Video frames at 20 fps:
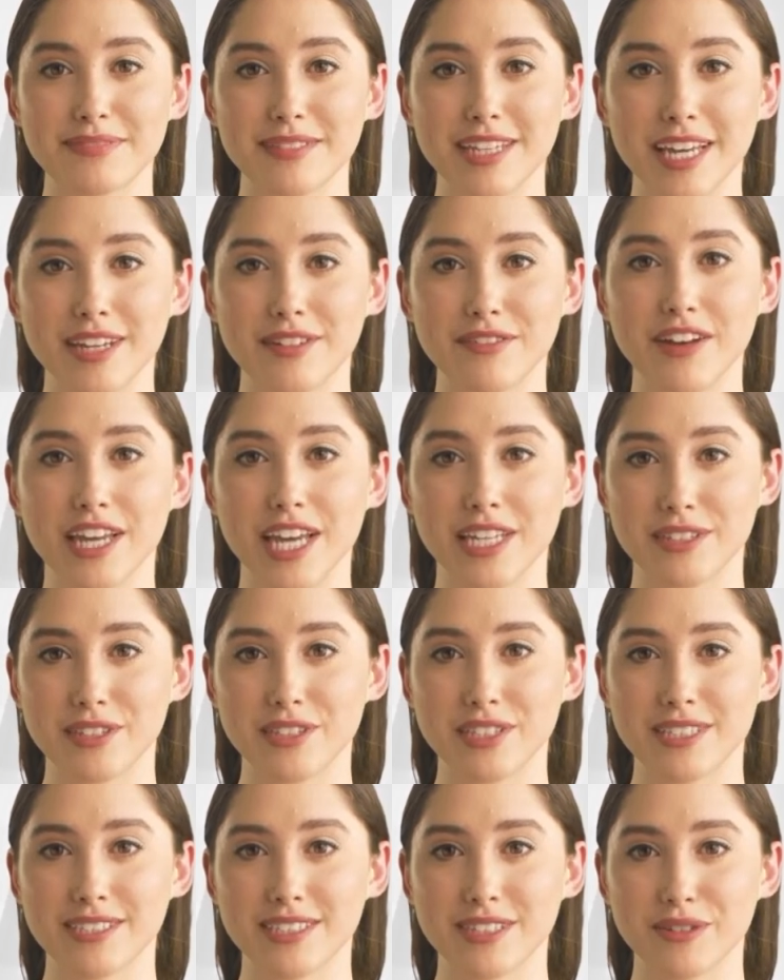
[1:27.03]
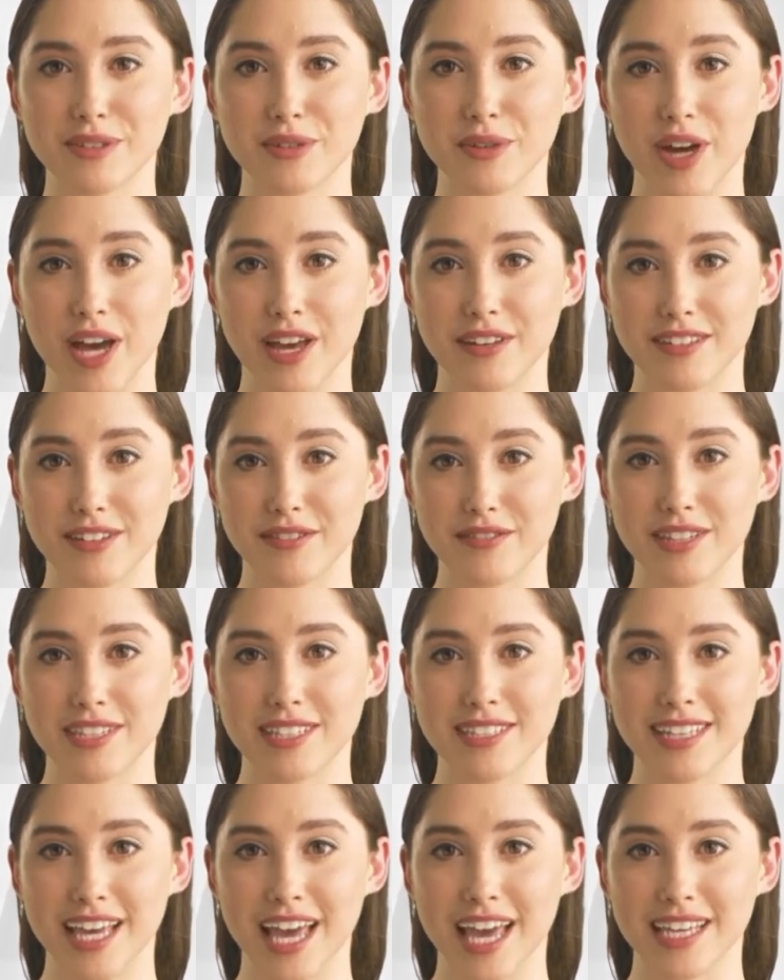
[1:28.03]
The advantages of crossover
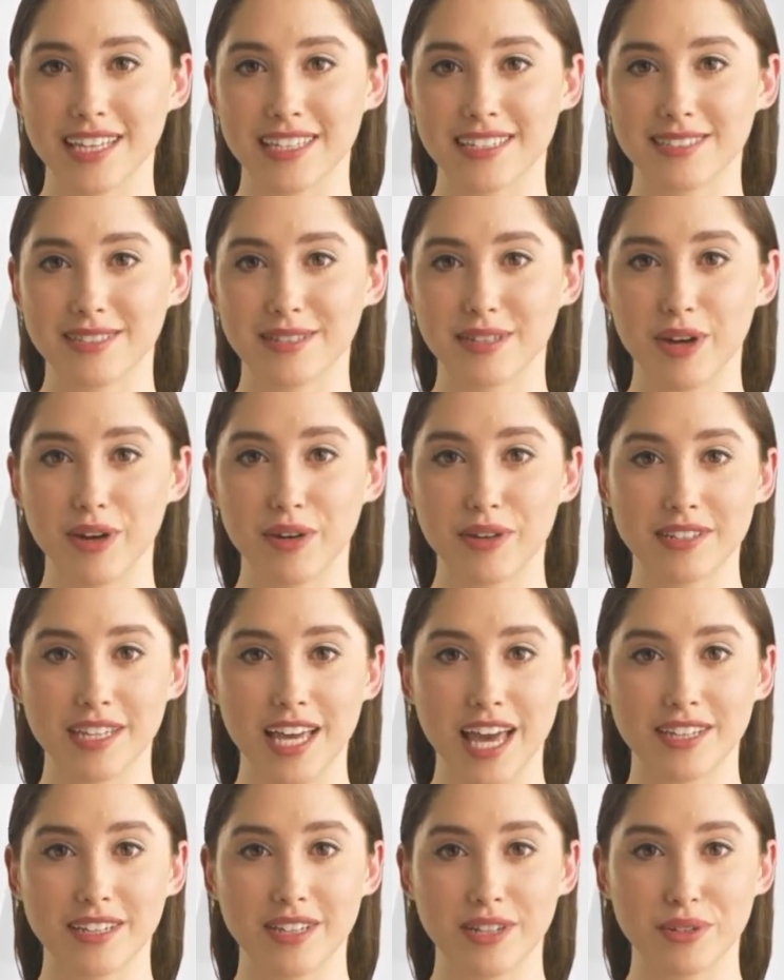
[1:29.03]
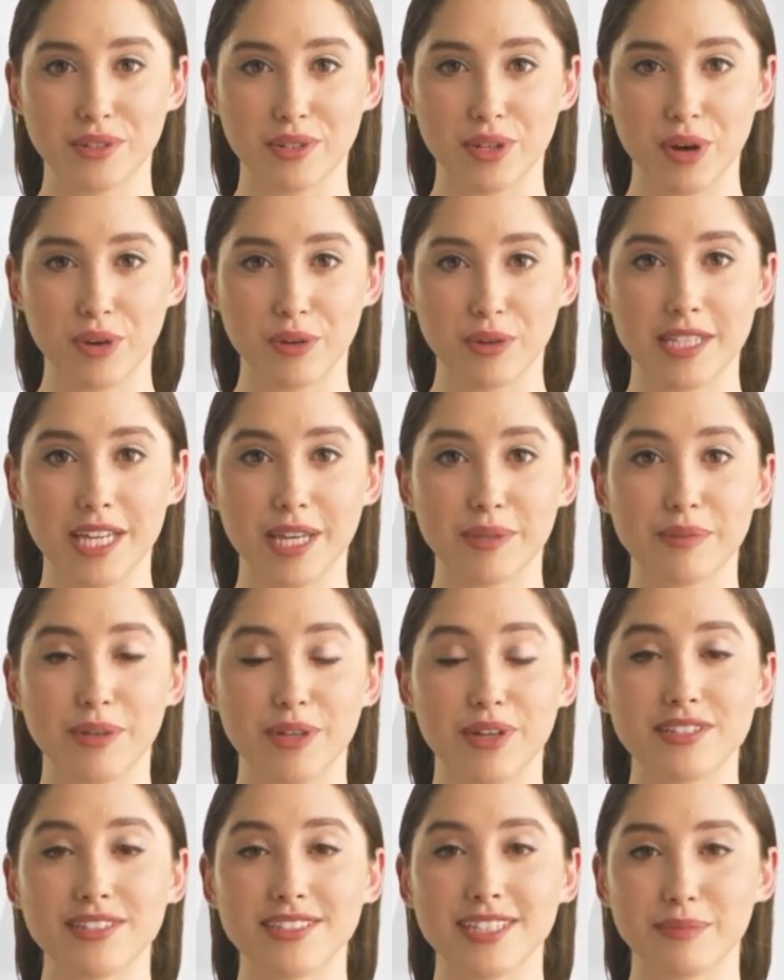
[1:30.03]
designs are that a lower
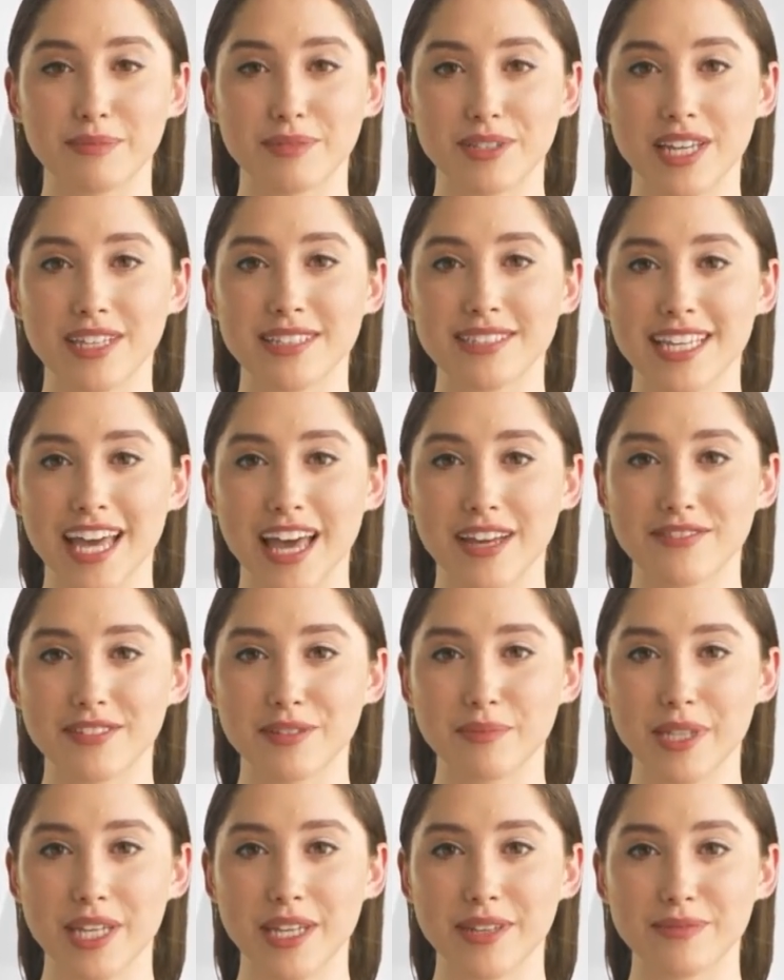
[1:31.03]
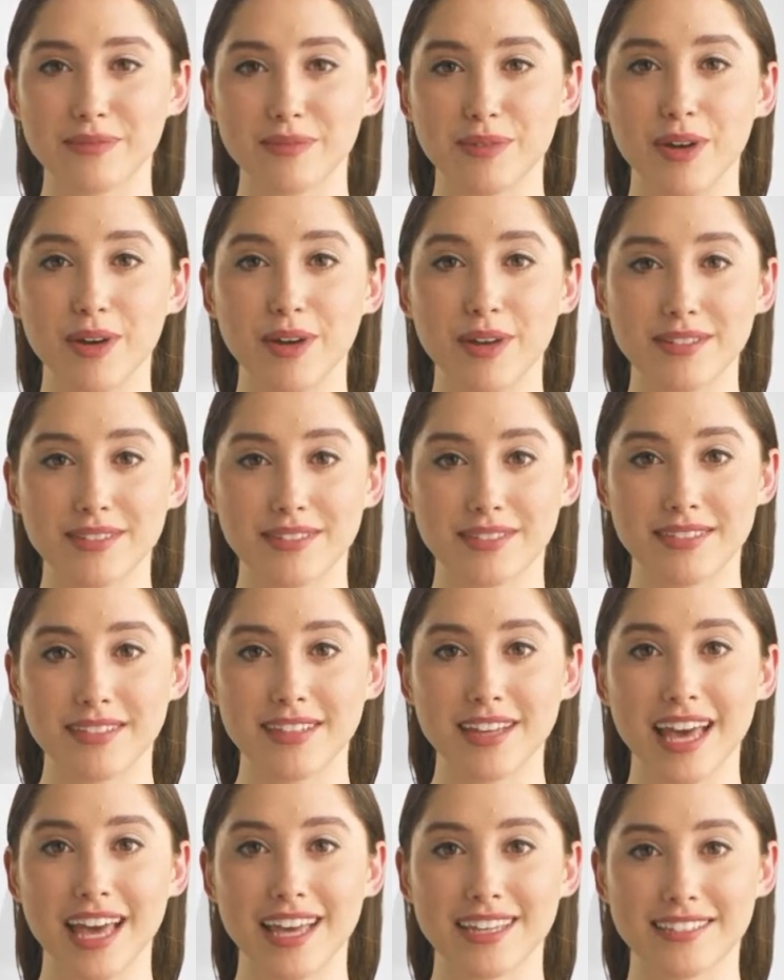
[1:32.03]
number of subjects have to be enrolled
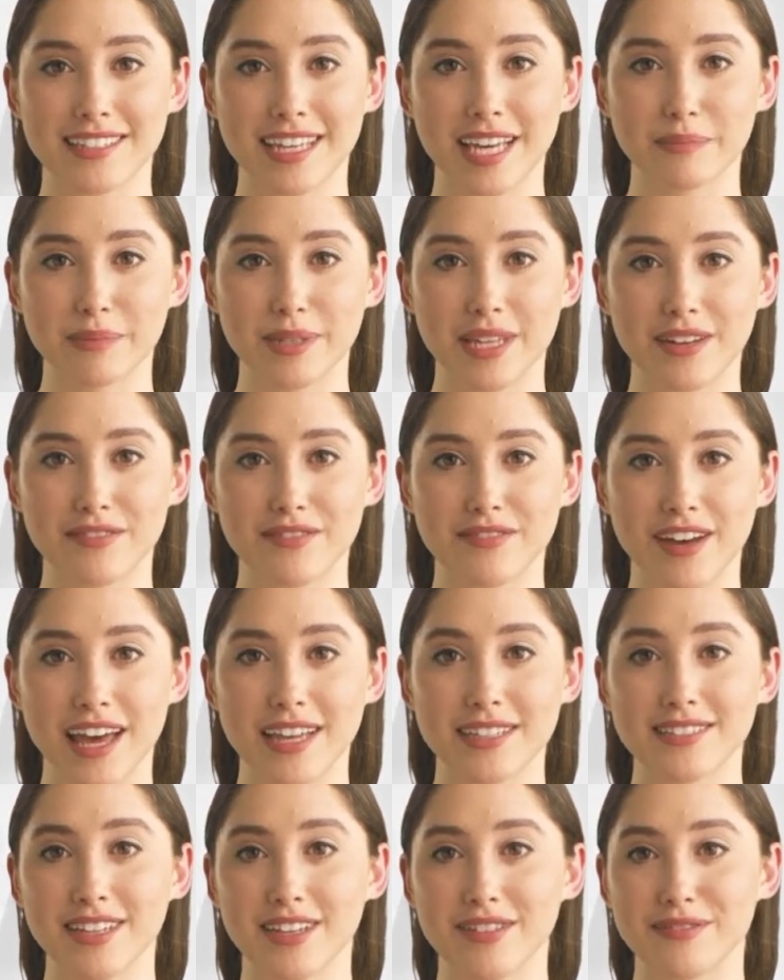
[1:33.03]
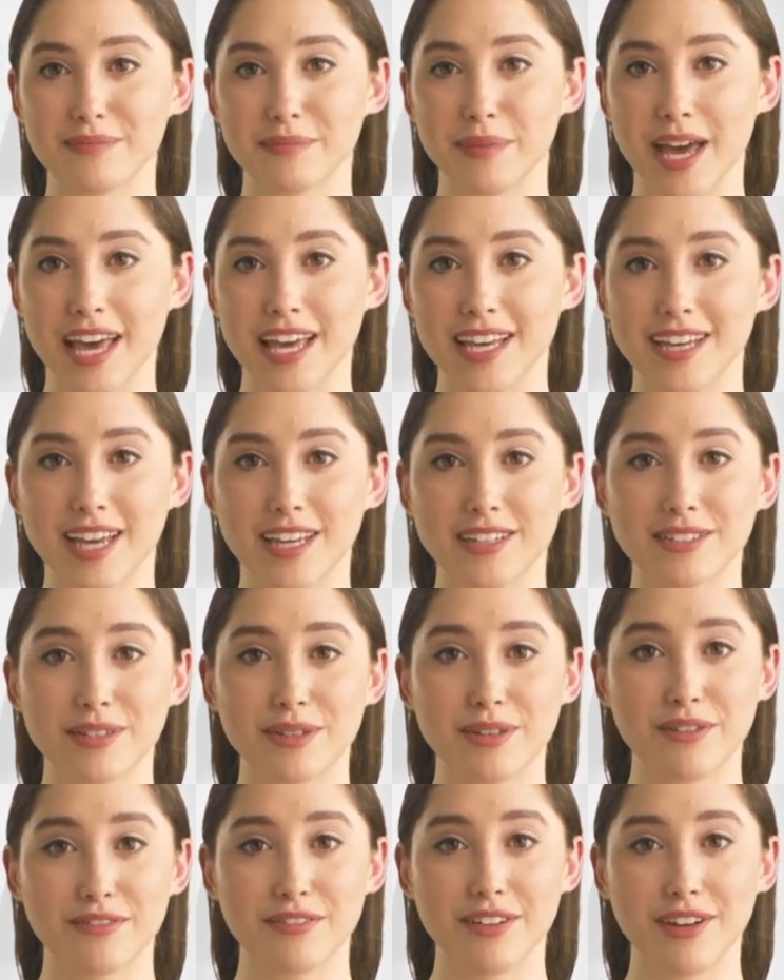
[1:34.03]
and that the effect of
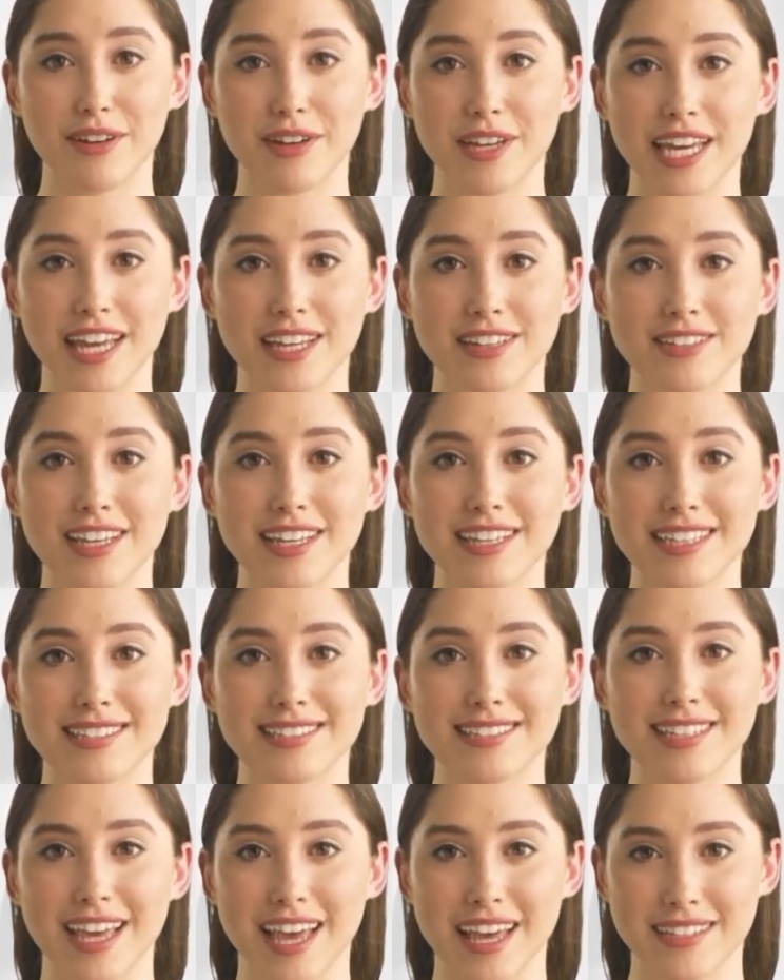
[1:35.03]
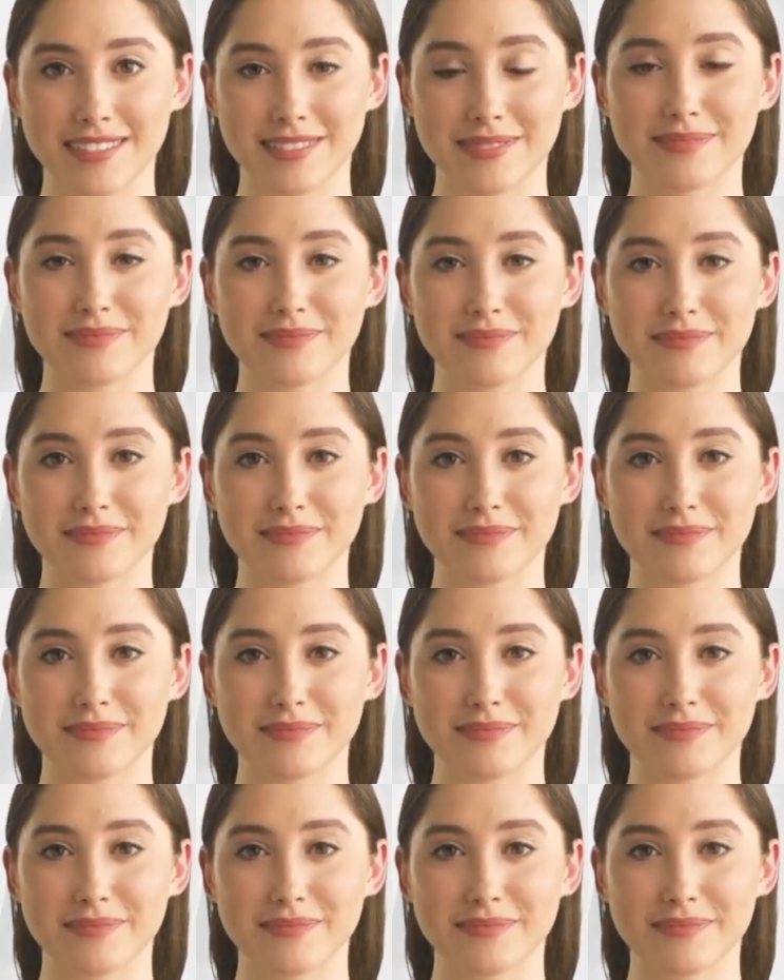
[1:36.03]
biological variation is less.